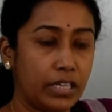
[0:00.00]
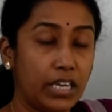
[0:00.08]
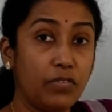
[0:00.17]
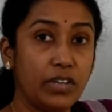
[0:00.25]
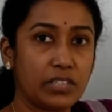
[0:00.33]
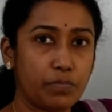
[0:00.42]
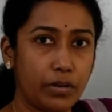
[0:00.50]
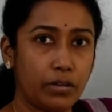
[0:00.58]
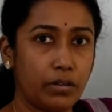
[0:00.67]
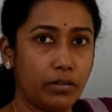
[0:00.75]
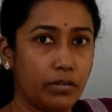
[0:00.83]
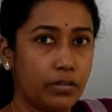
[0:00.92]
give his
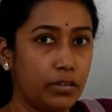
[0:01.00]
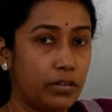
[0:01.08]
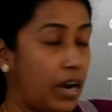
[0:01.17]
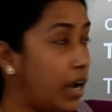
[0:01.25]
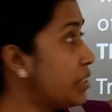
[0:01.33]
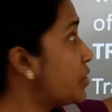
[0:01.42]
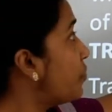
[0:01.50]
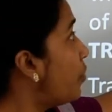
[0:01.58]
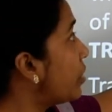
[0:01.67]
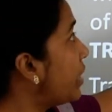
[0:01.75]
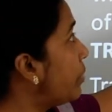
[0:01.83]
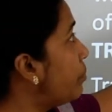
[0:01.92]
grant
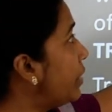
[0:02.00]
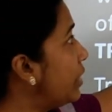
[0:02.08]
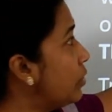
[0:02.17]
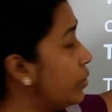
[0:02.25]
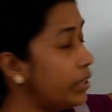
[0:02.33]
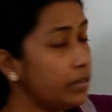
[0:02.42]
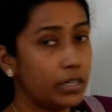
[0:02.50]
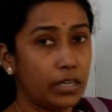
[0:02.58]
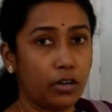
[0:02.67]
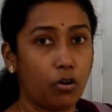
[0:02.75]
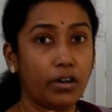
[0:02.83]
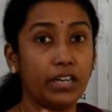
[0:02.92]
for that particular,
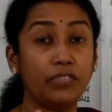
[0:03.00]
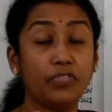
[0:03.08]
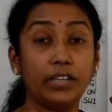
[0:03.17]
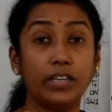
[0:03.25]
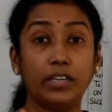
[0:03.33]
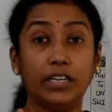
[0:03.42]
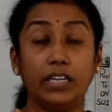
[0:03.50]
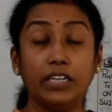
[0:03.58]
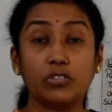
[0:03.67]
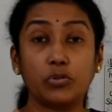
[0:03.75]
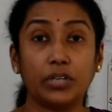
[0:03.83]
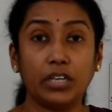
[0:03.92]
or if he
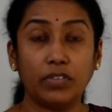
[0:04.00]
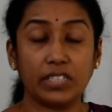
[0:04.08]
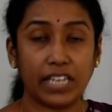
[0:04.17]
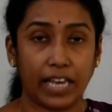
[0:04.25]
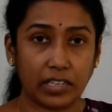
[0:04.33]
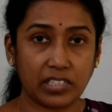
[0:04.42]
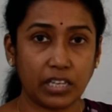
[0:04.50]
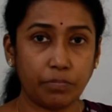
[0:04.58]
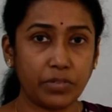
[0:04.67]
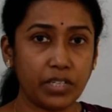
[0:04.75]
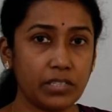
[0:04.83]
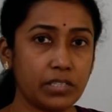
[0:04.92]
needs to give his
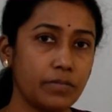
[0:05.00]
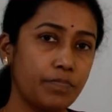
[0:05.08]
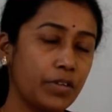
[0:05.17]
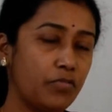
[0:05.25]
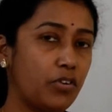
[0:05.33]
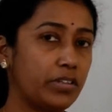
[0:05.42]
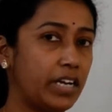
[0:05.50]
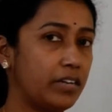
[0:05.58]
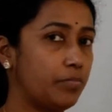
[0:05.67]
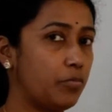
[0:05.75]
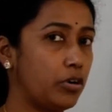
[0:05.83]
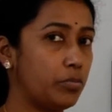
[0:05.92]
acceptance for
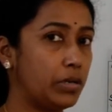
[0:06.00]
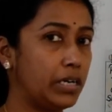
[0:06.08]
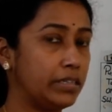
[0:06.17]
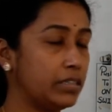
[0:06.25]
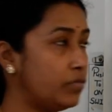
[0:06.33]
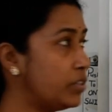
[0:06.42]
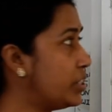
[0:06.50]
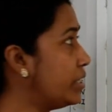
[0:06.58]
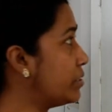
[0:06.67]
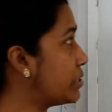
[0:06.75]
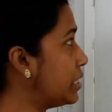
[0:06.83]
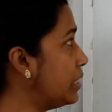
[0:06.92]
that appointment letter which he
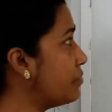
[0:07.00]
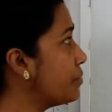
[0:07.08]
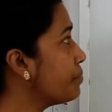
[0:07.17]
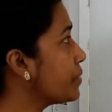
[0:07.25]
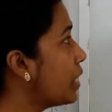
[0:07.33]
received.